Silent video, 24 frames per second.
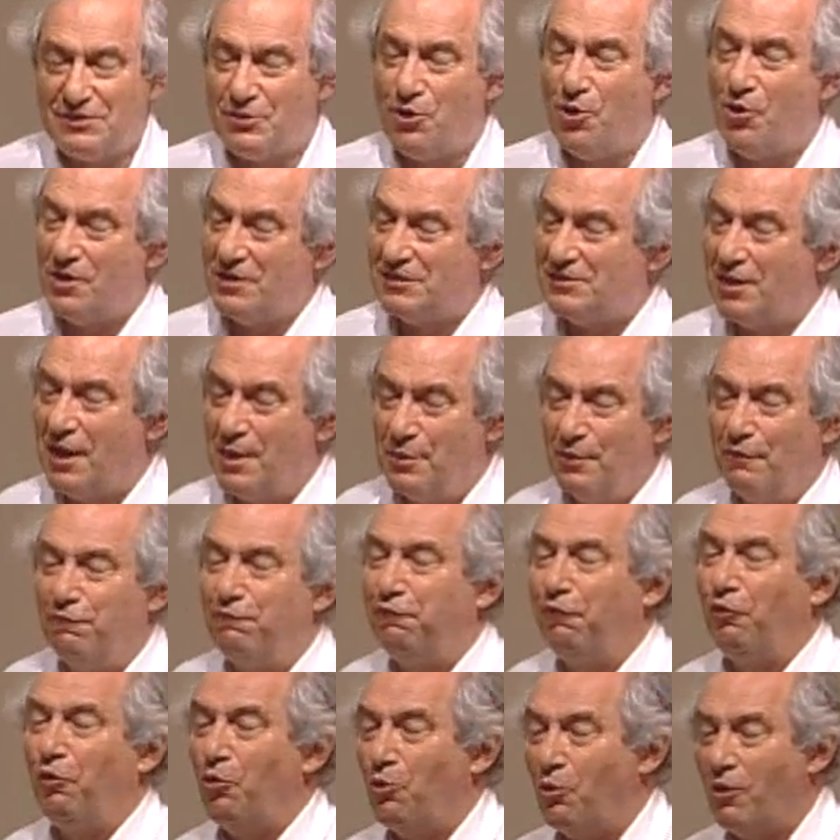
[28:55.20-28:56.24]
tossed on the
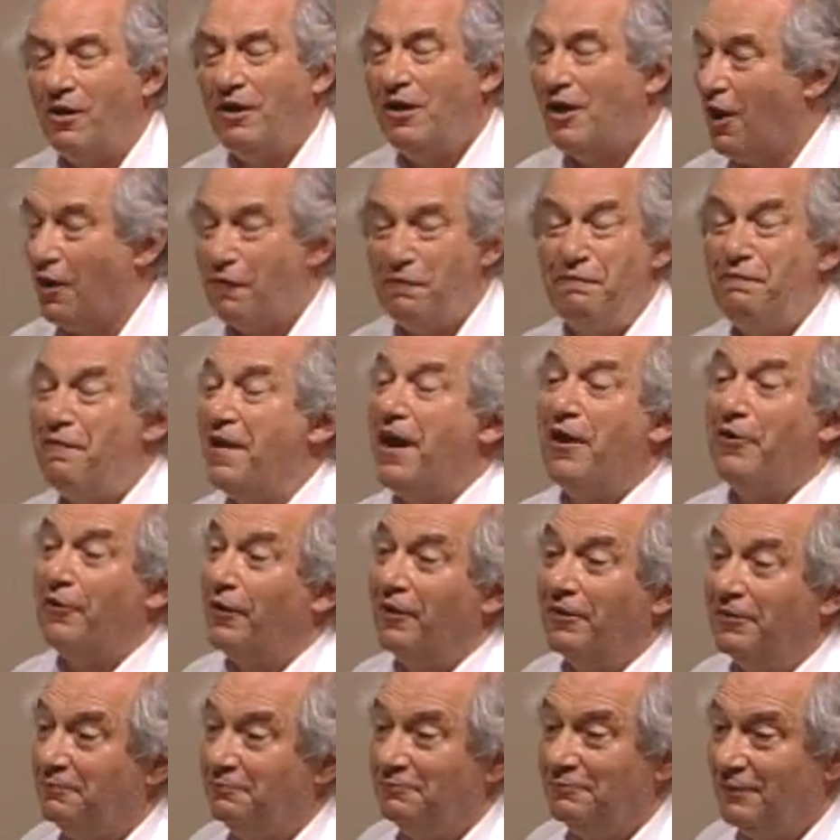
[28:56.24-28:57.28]
floor are
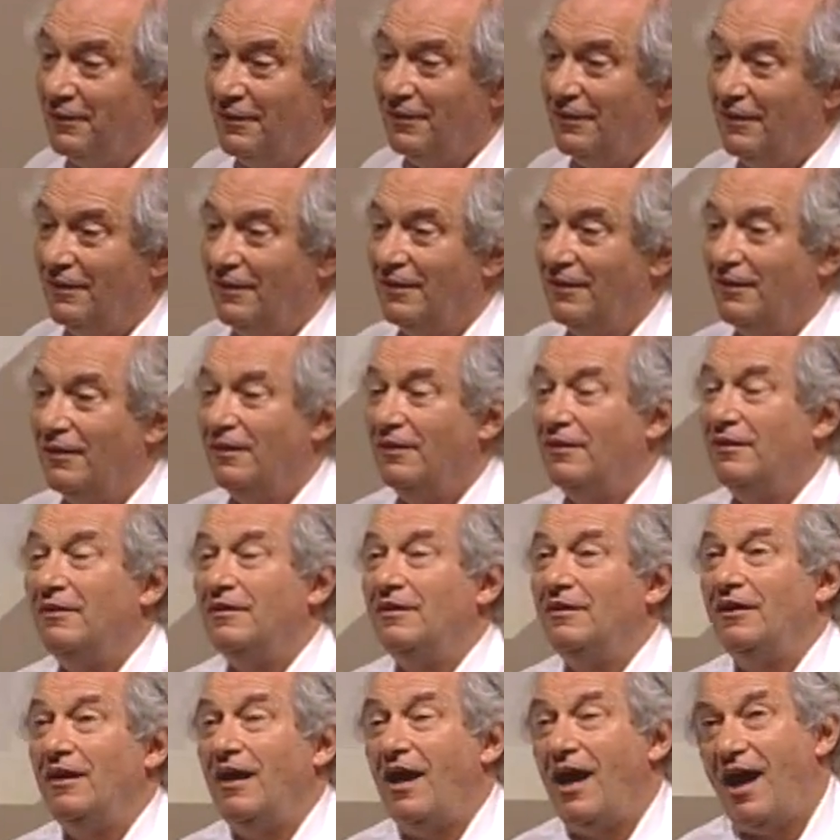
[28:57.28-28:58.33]
fairer.
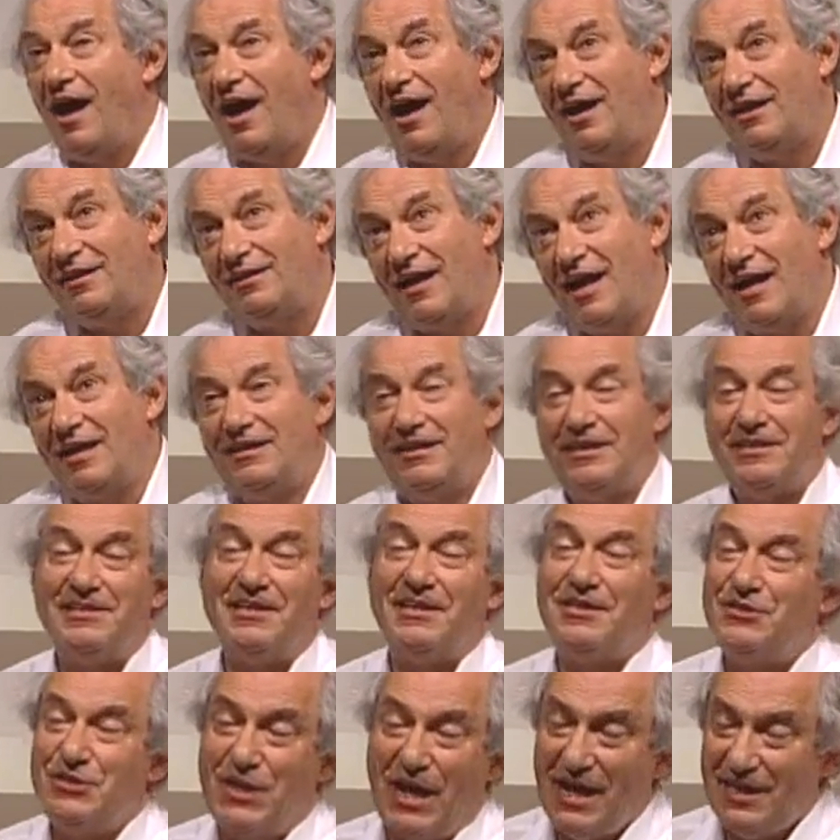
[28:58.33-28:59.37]
I'd like to
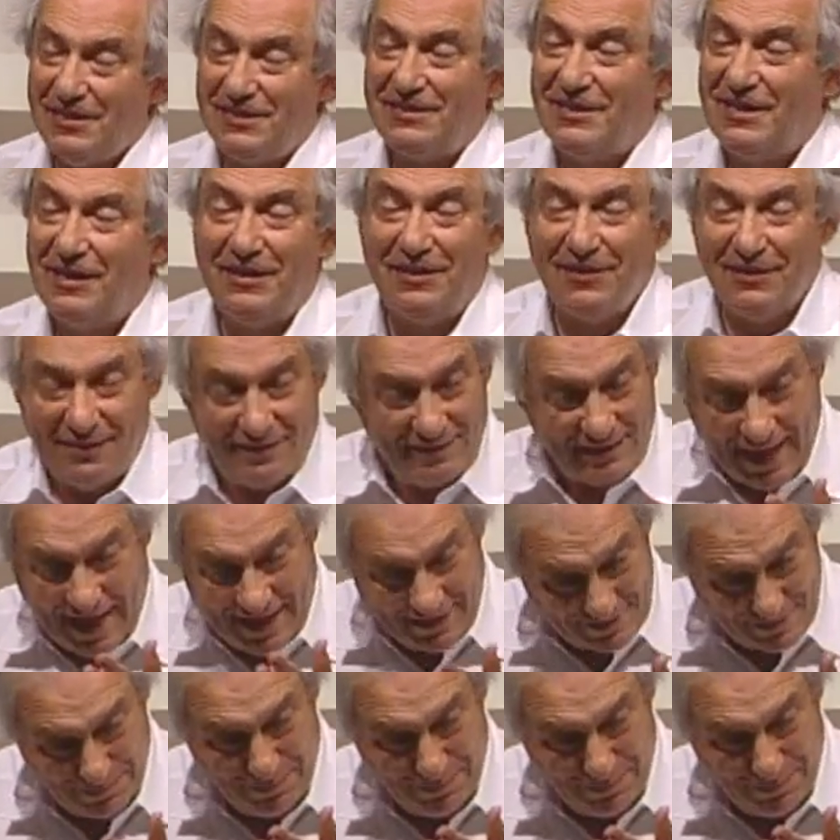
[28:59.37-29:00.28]
suggest that's